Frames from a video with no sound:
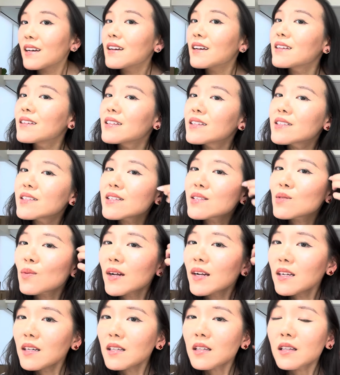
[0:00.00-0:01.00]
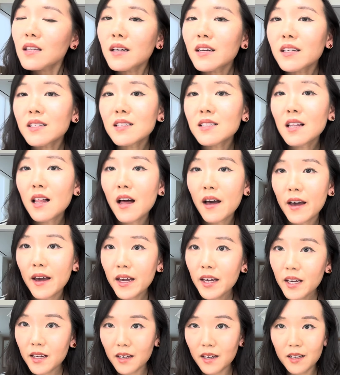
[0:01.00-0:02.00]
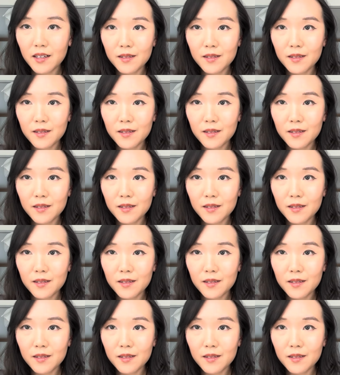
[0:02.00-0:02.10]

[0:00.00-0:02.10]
this is what it looks like.